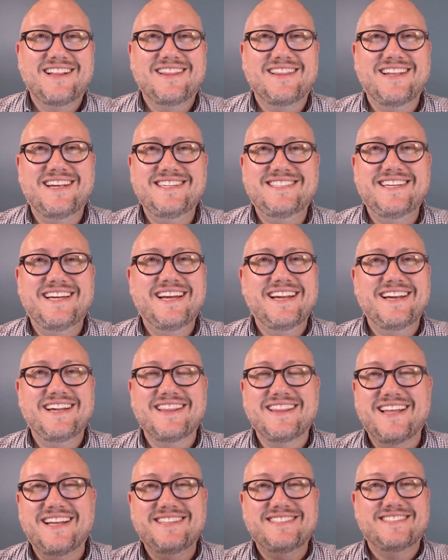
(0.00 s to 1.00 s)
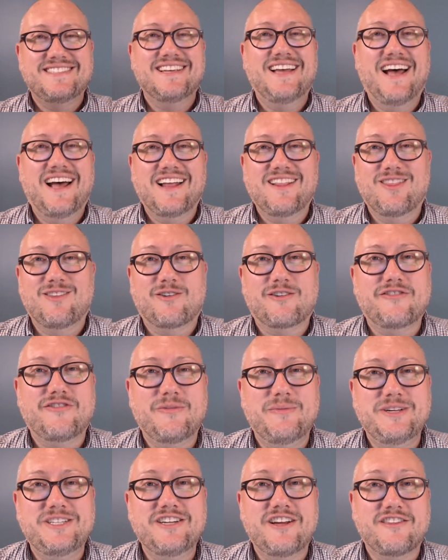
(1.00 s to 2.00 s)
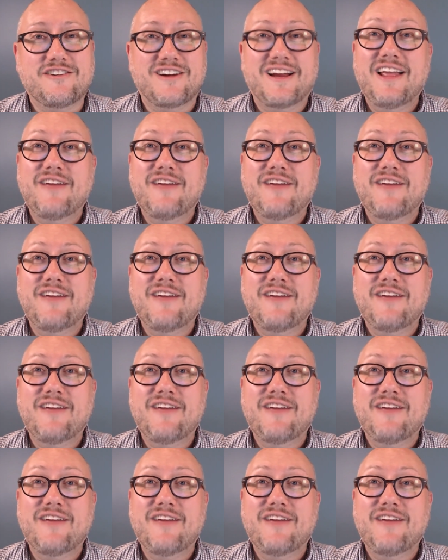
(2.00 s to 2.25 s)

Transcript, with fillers: LinkedIn and let's learn from each other.